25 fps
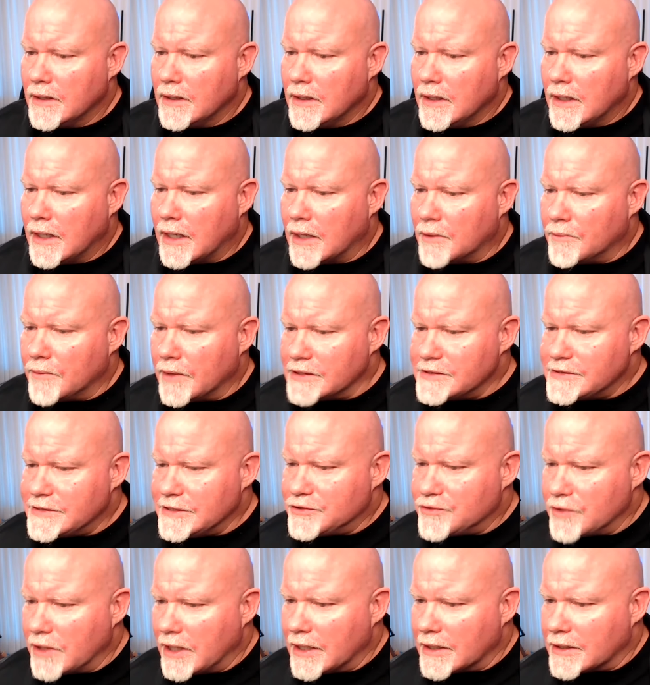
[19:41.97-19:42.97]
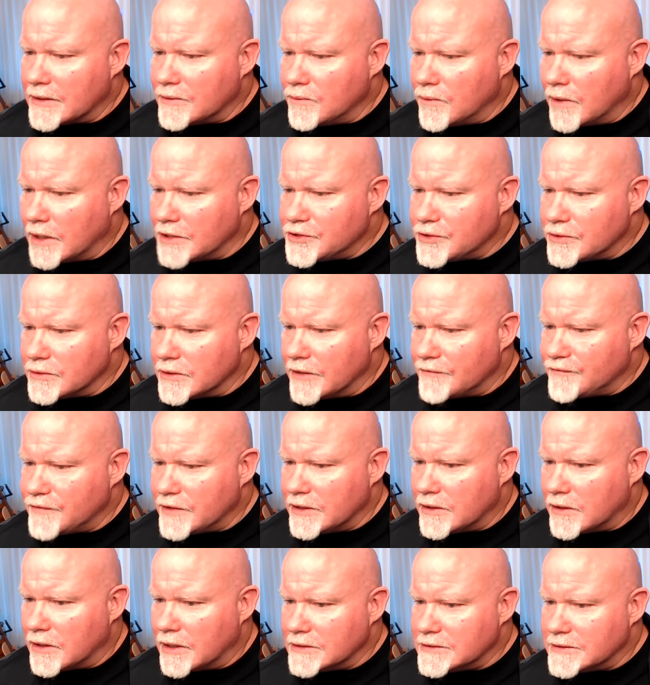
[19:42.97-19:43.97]
Rusty Truck, watched your
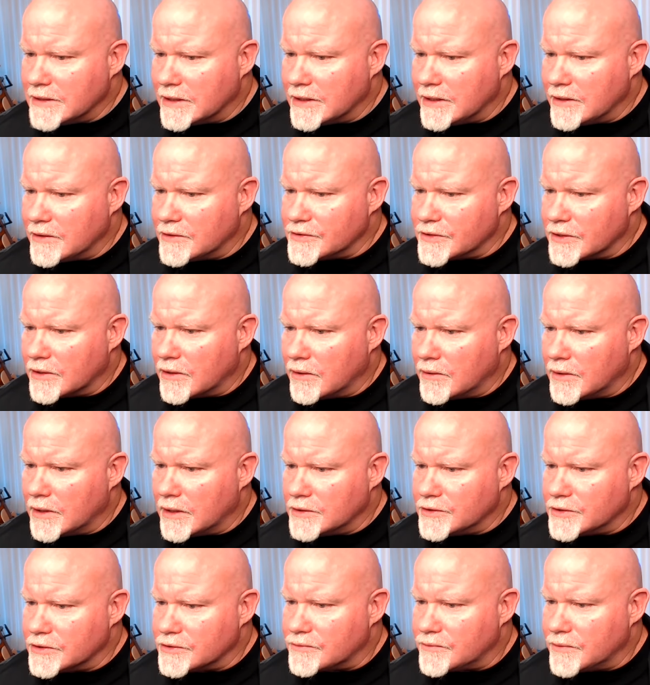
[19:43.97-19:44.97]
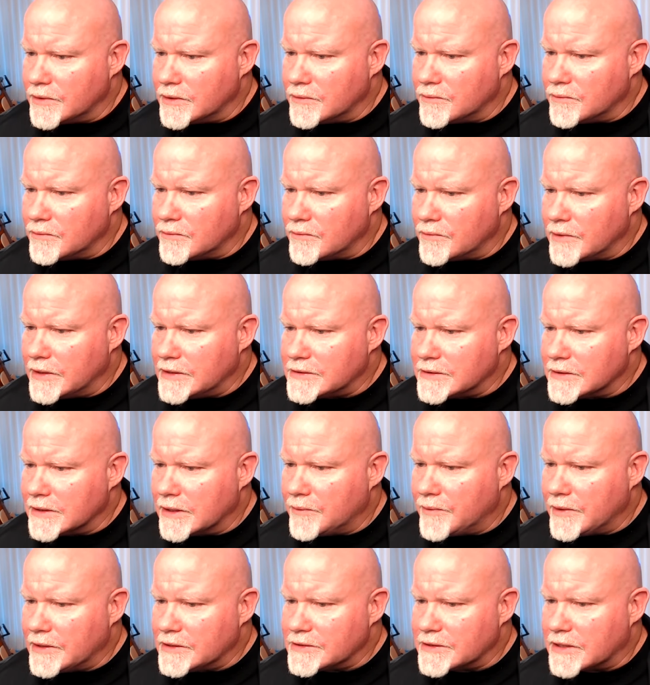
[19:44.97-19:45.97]
lifting content years ago and just
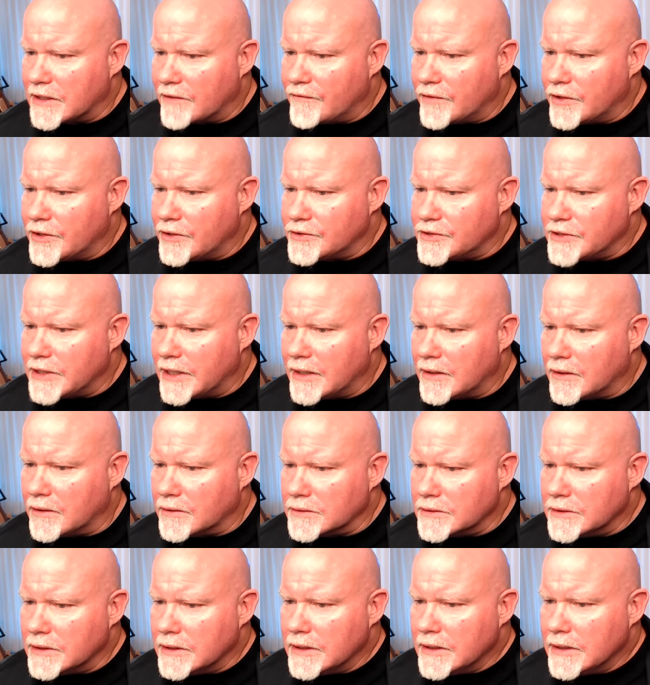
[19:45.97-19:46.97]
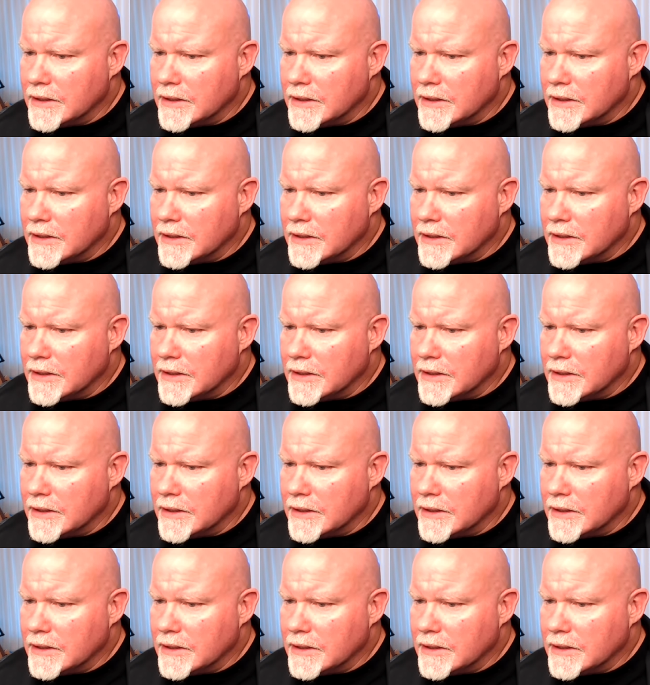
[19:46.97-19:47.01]
recently rediscovered your channel.